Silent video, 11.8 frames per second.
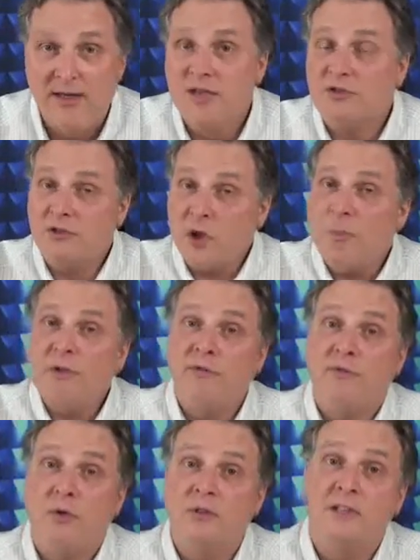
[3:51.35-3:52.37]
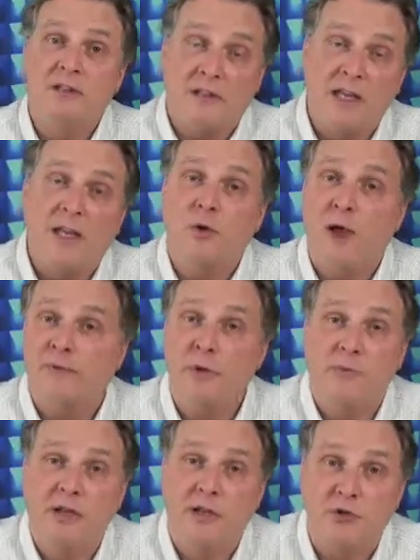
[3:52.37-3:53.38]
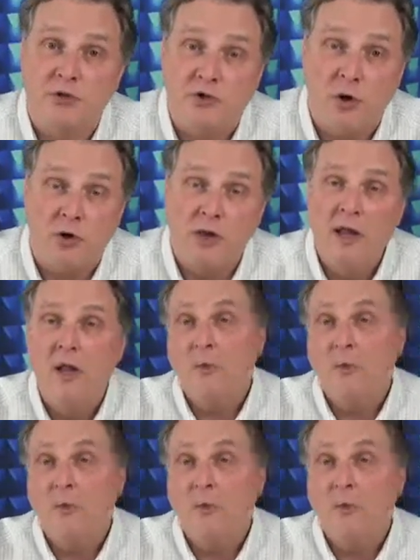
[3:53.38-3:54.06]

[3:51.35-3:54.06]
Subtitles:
So don't be fooled into thinking you have complete control